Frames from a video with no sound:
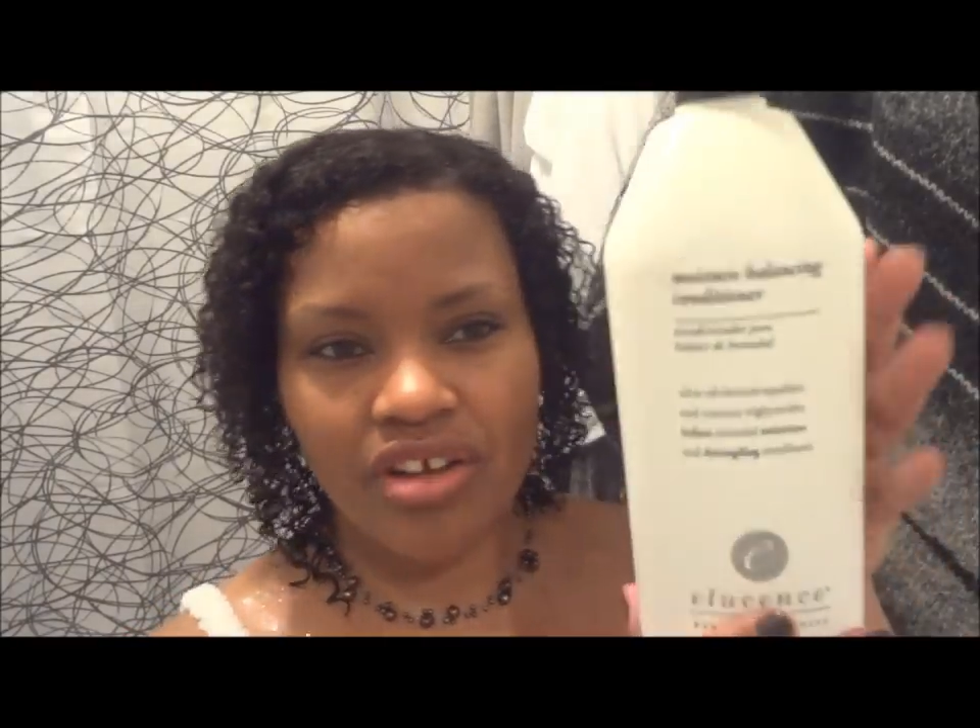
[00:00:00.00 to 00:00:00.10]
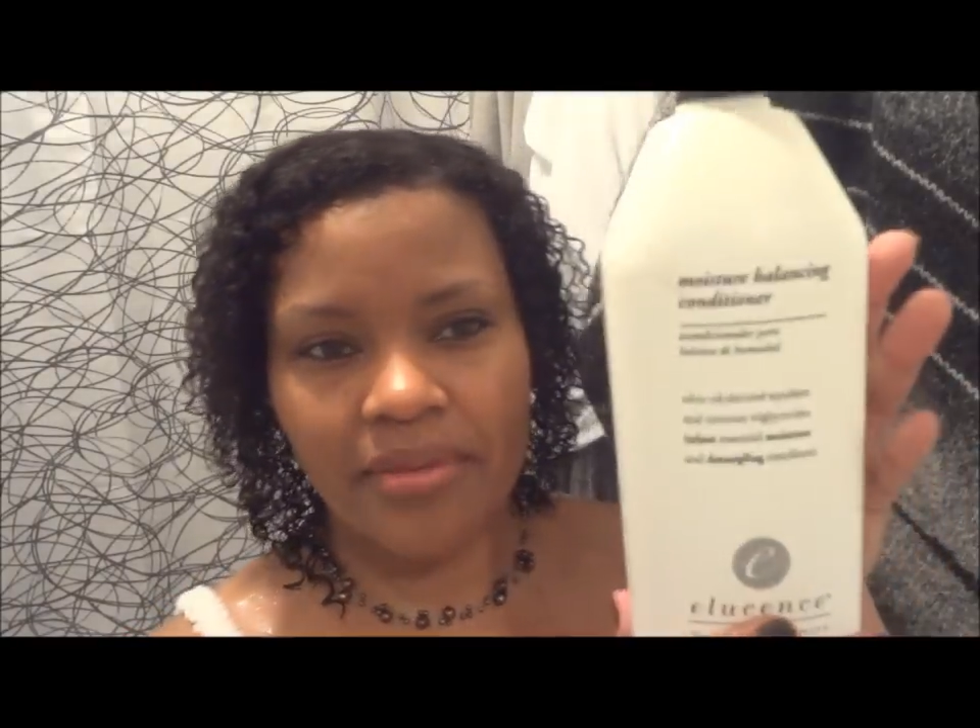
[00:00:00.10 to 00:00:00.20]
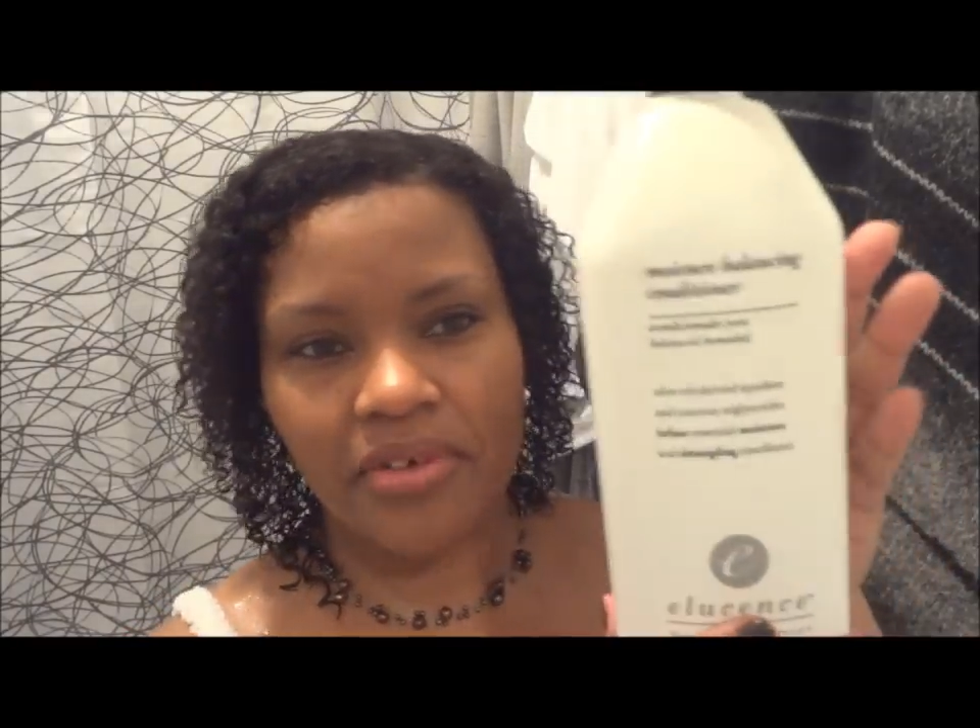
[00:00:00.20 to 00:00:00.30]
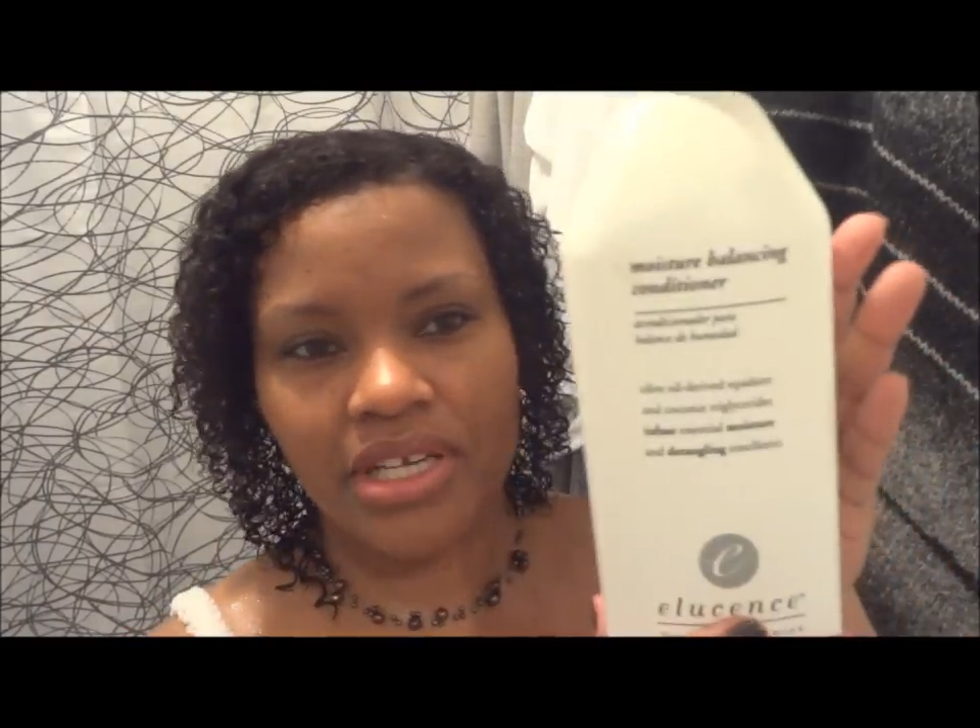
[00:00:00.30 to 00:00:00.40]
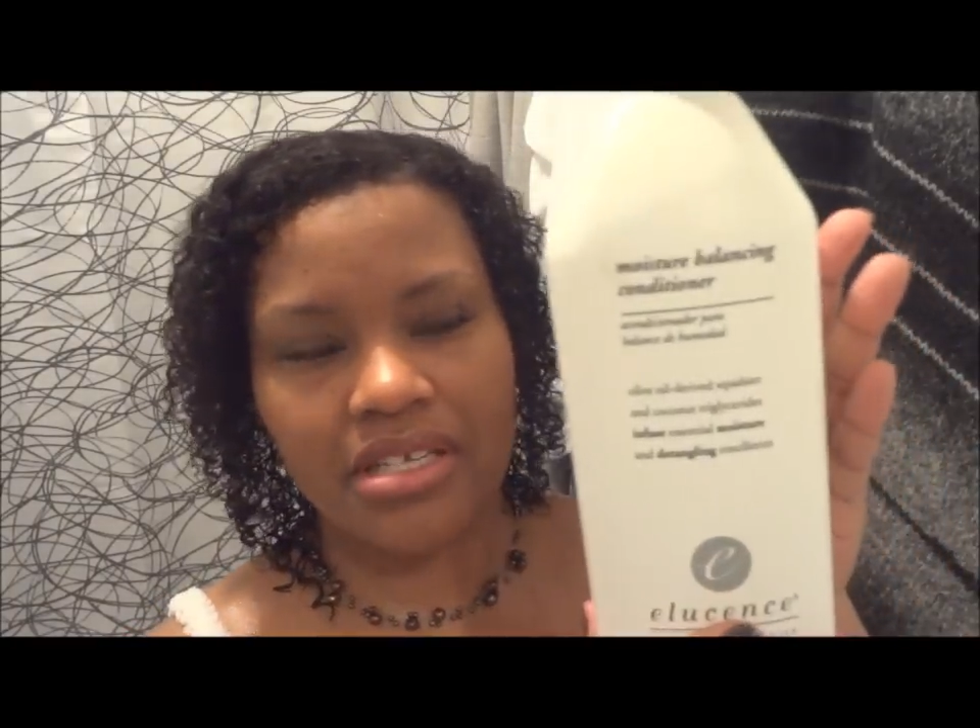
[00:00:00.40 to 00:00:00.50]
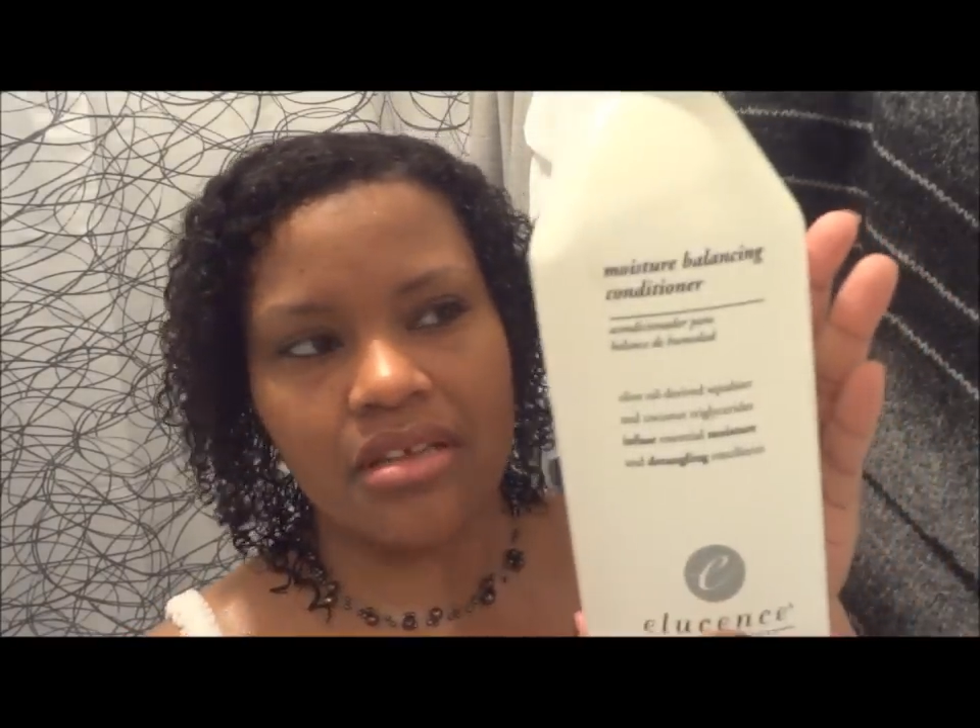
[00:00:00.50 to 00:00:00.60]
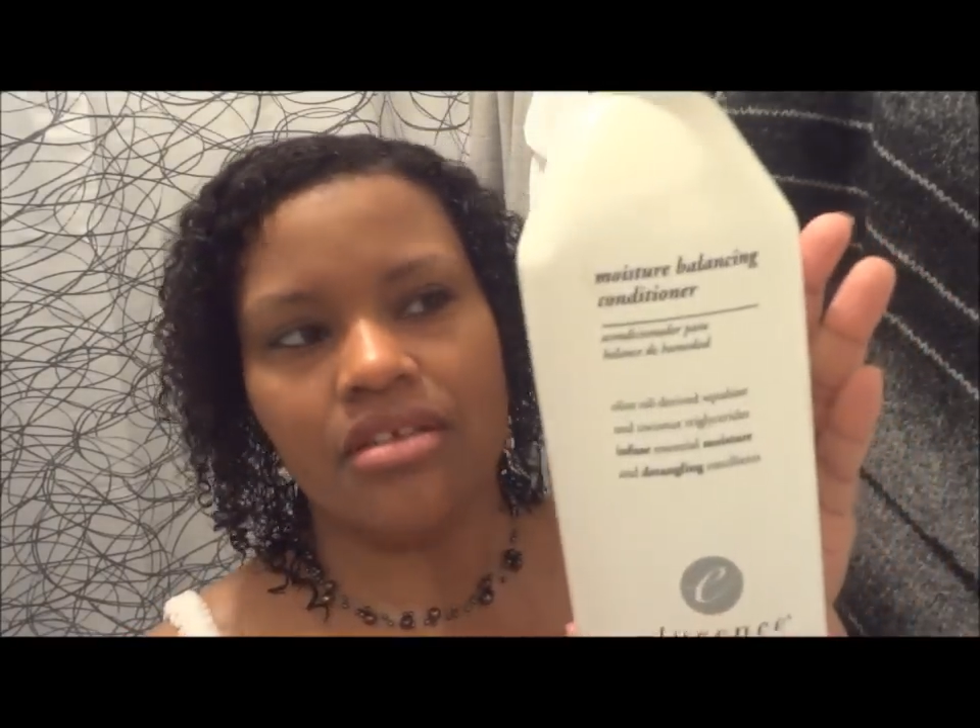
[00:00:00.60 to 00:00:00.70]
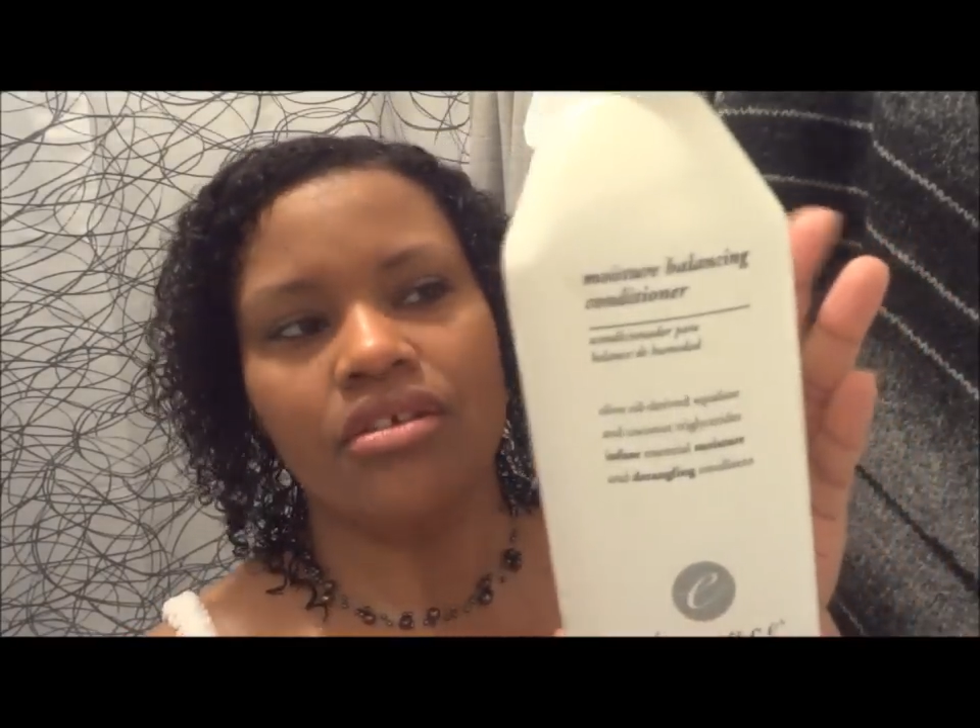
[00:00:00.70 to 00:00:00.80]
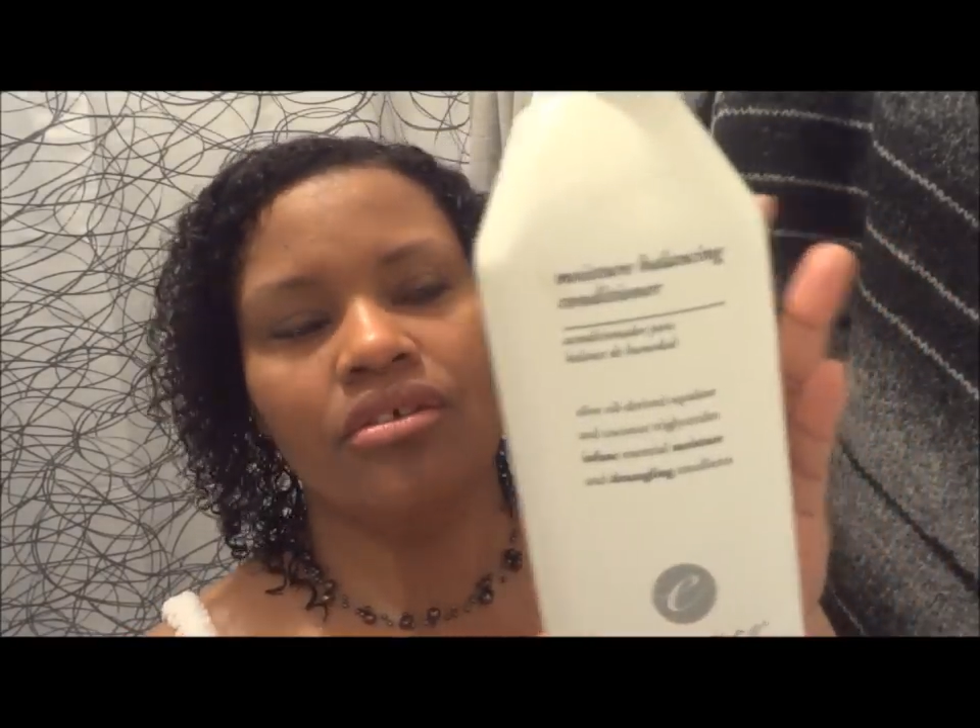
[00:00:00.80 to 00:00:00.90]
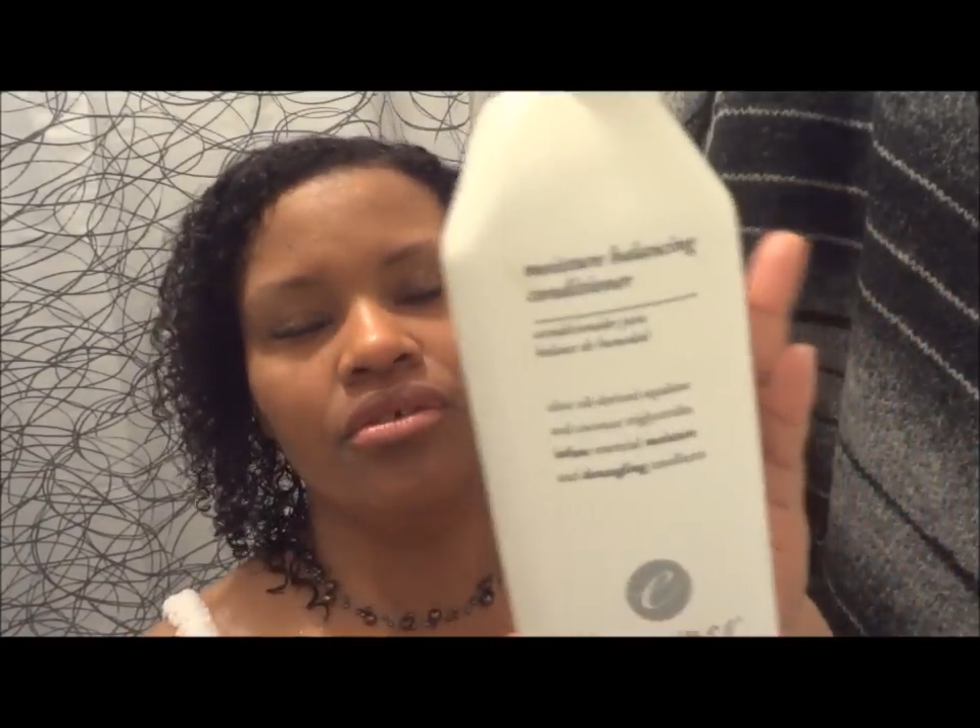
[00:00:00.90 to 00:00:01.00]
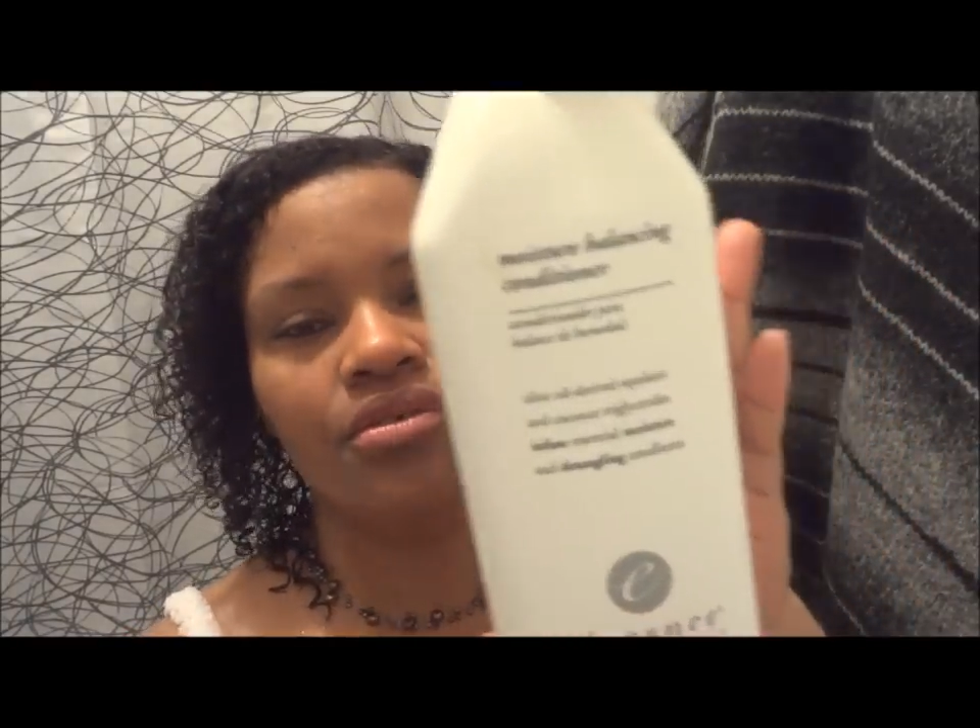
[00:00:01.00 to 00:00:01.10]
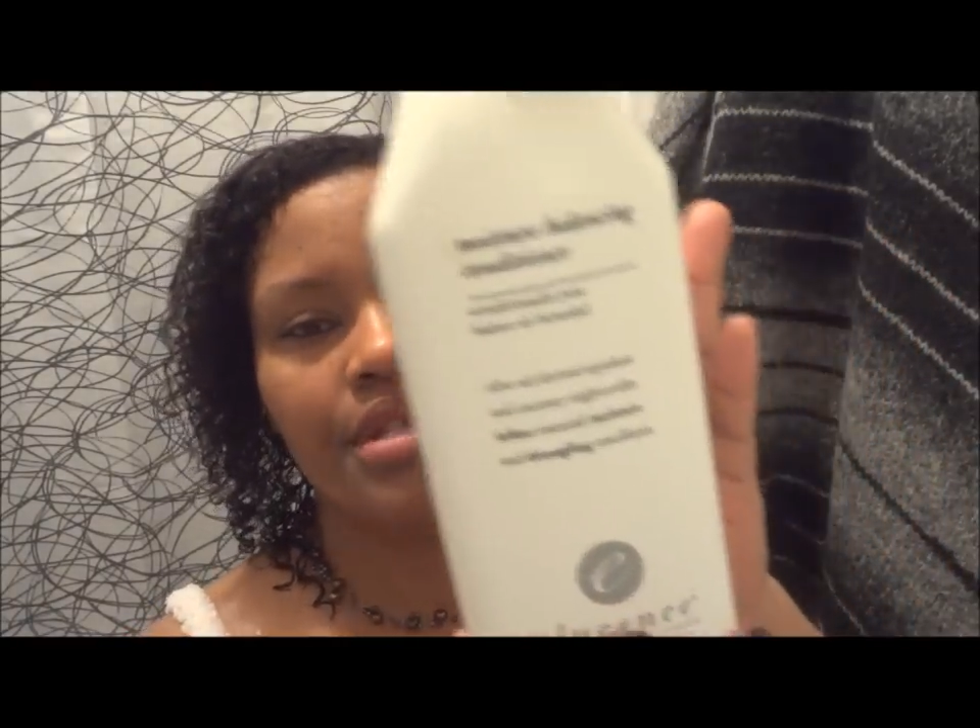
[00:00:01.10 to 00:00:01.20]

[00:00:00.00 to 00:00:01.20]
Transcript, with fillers: I'm going to use